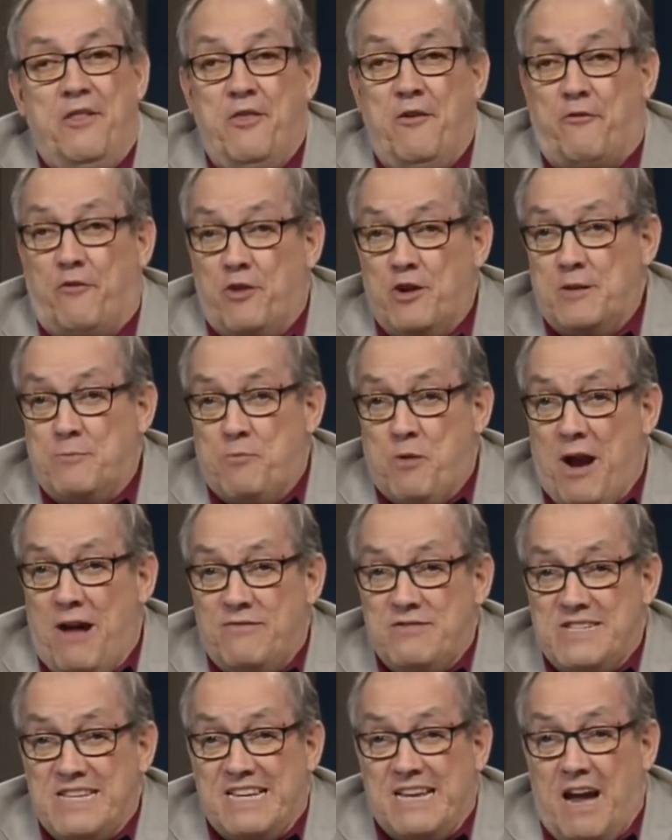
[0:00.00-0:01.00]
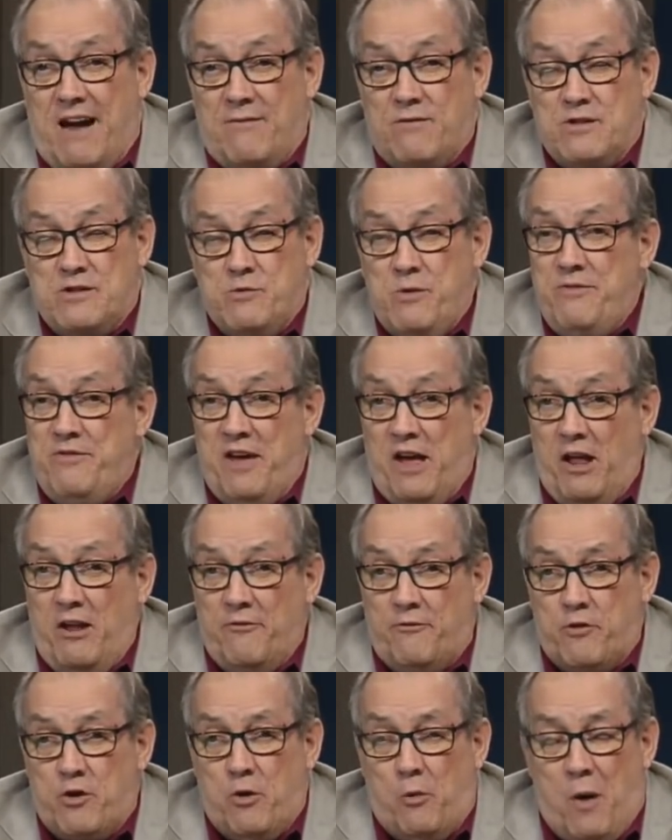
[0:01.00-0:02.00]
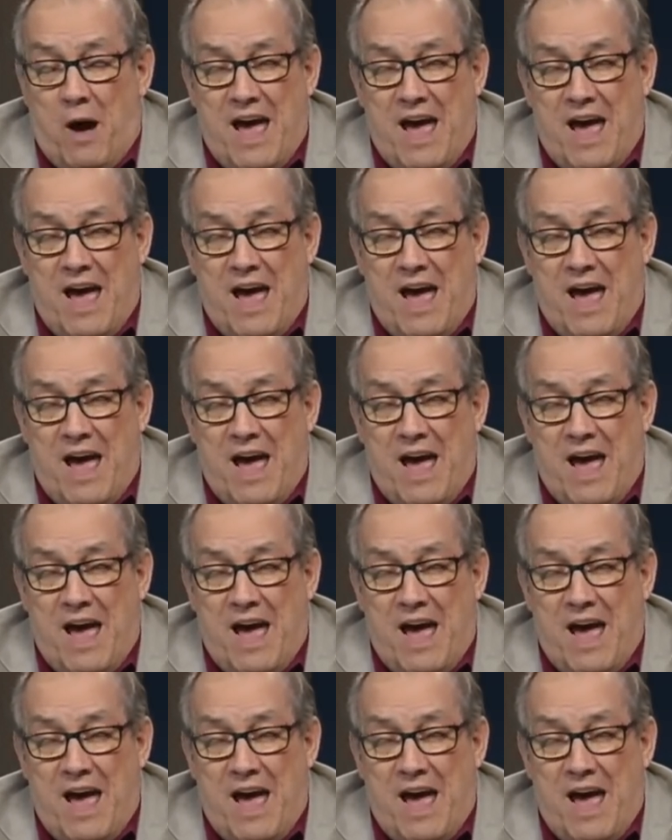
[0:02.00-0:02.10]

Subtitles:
the first prophecy conference we've held for a